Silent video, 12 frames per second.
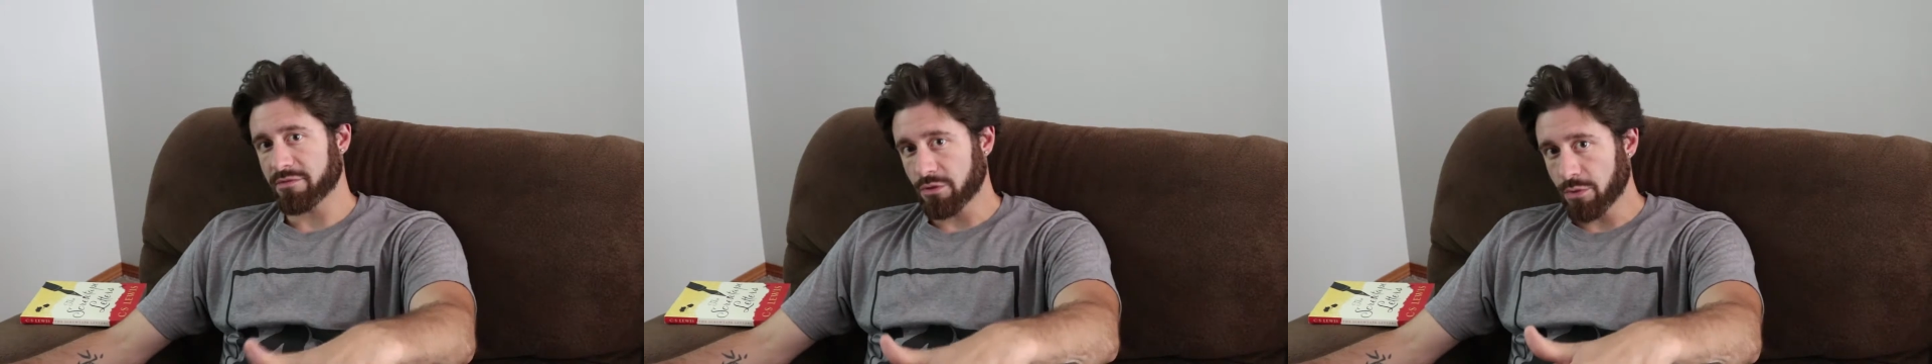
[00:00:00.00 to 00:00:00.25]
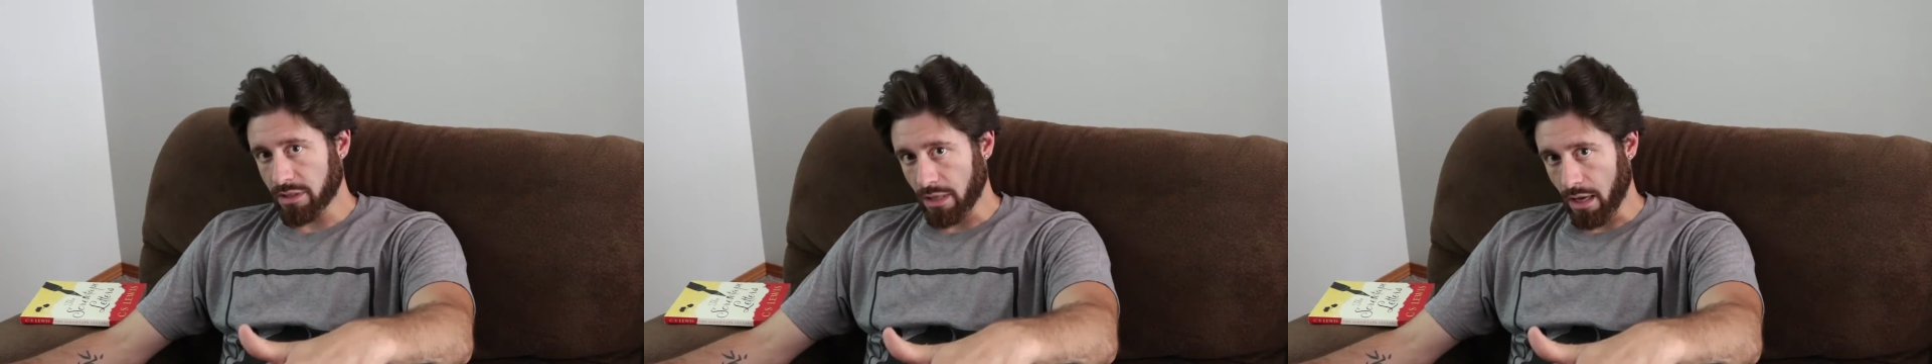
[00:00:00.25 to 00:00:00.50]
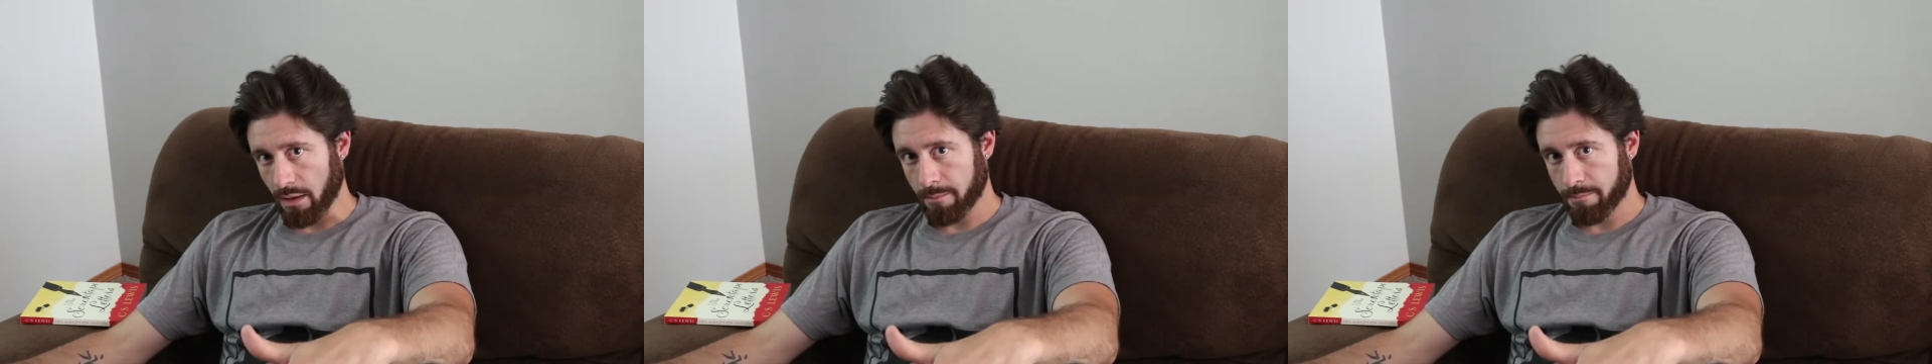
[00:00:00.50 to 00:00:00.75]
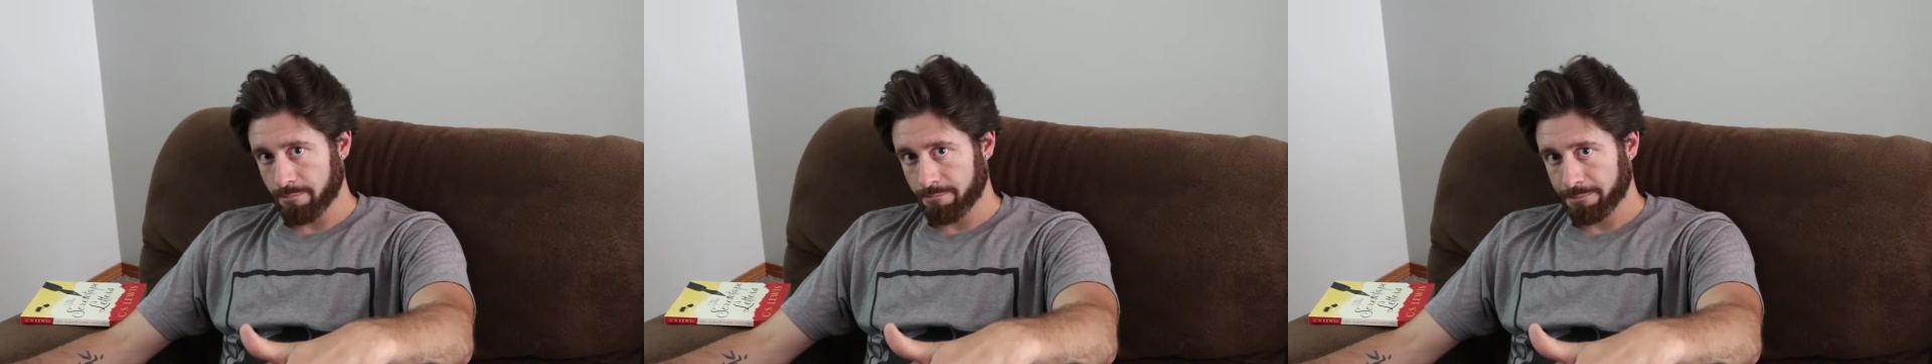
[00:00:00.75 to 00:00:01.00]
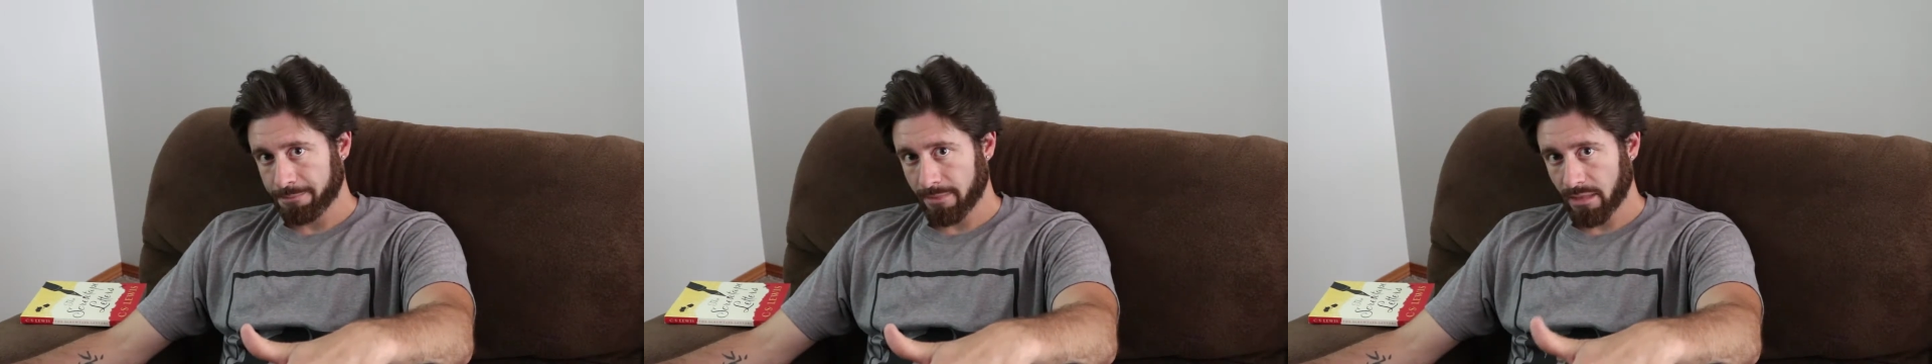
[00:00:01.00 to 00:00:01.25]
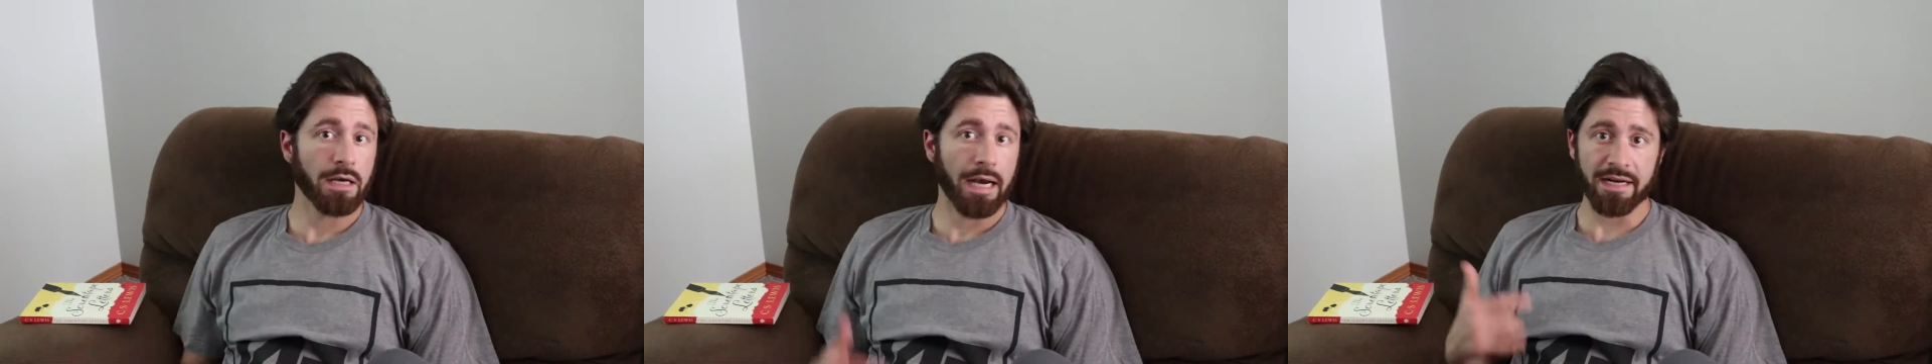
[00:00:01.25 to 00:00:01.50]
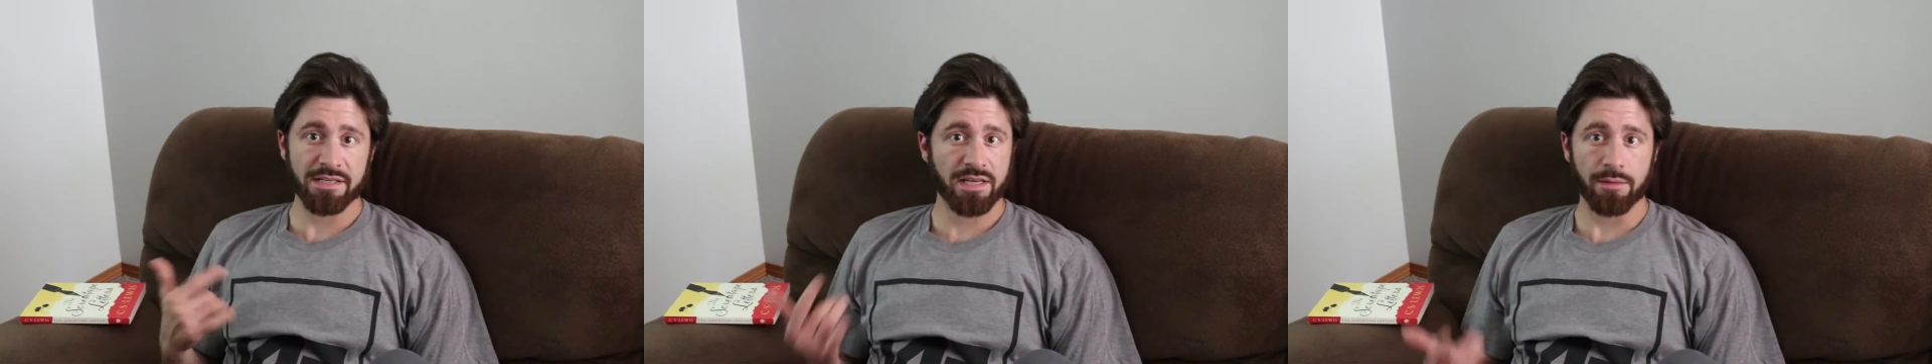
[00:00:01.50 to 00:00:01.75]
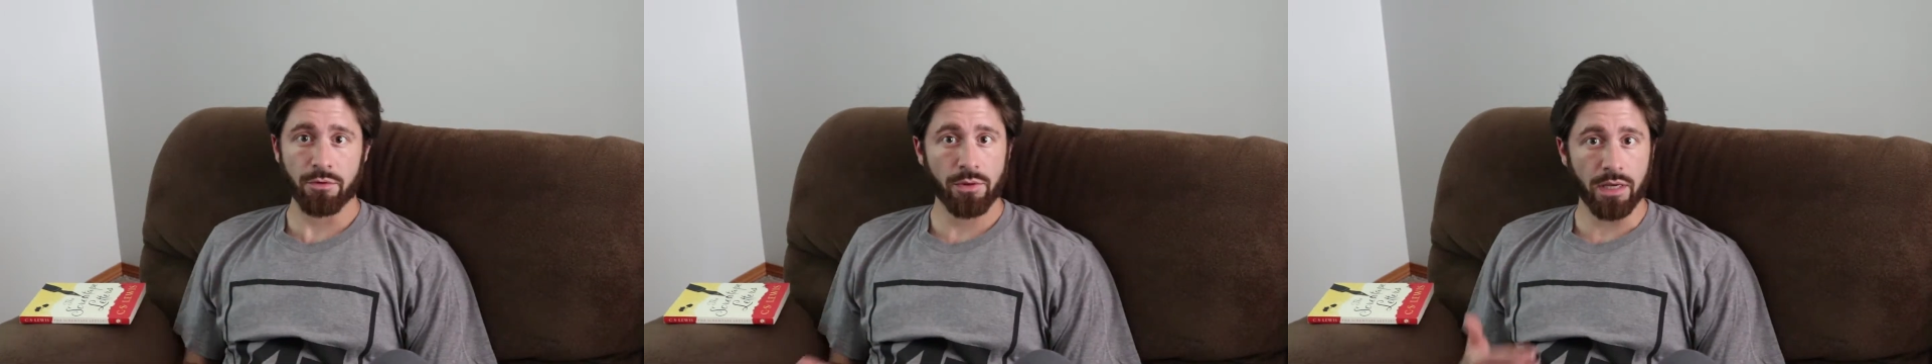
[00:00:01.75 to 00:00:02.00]
doing that, I just
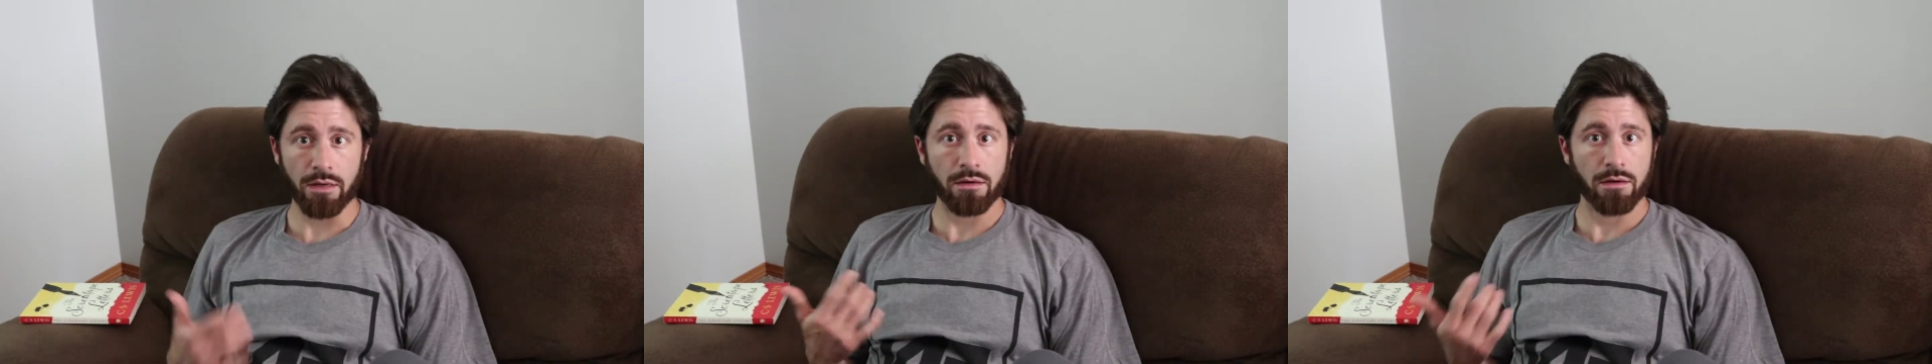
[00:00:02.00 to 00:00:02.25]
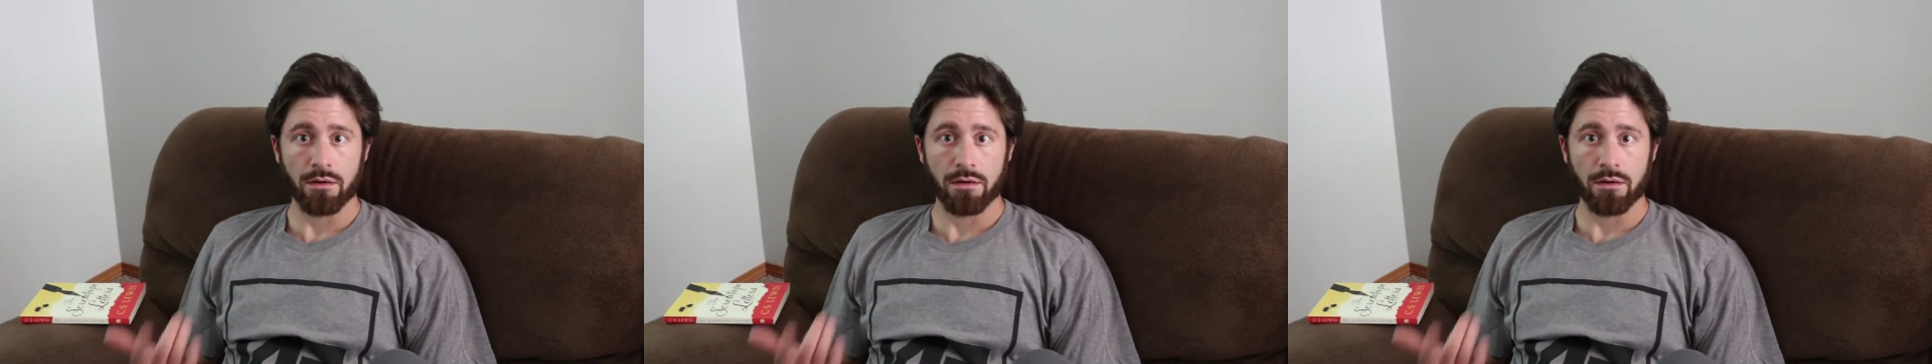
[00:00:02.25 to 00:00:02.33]
kept doing it,